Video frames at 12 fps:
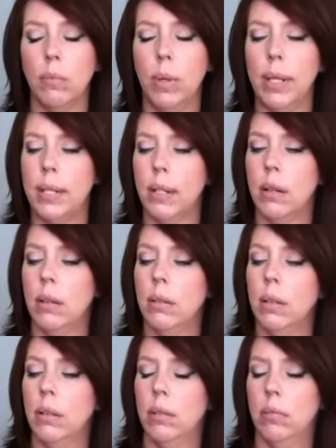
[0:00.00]
what is it
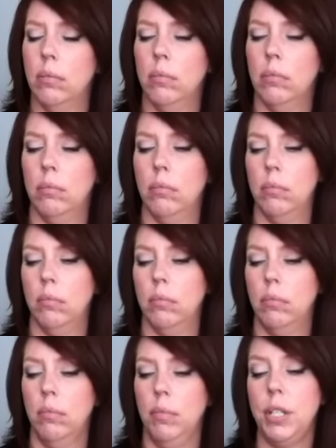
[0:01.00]
called?
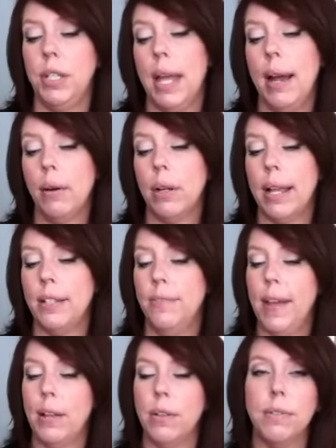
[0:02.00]
Just the Hourglass
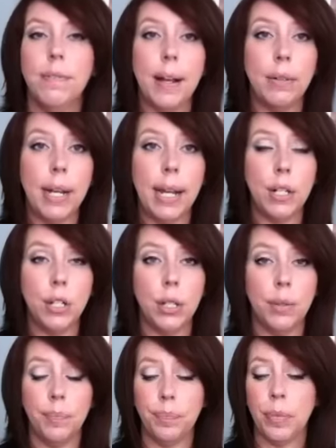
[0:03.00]
Veil
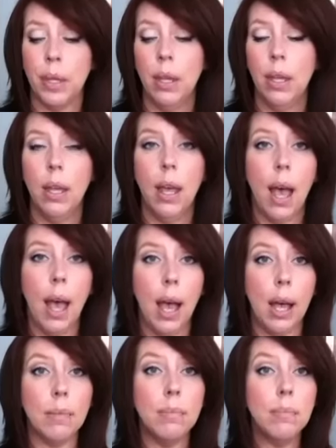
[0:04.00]
foundation,
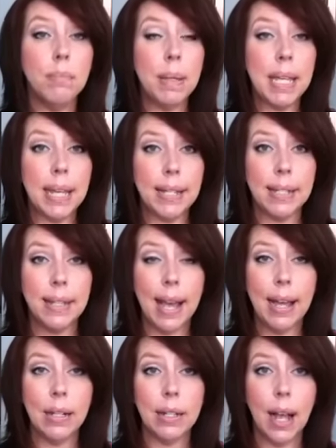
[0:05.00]
because
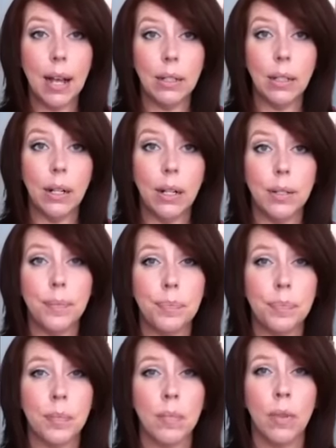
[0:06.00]
that color
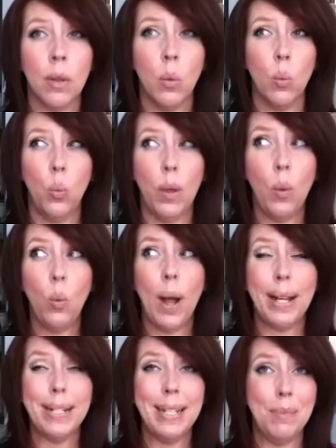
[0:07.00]
will
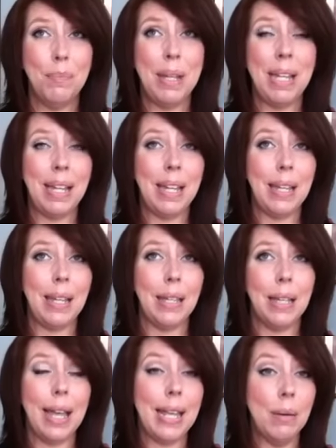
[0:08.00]
wind up being,
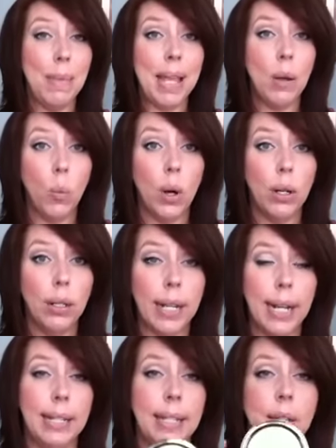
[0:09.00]
I can make it work,
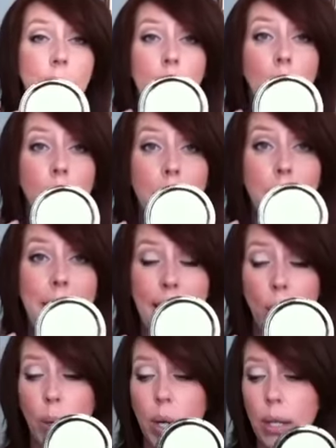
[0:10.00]
and this will help me make
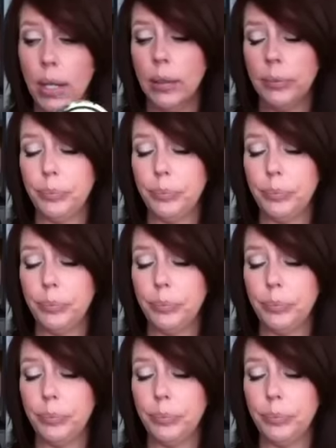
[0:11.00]
it work,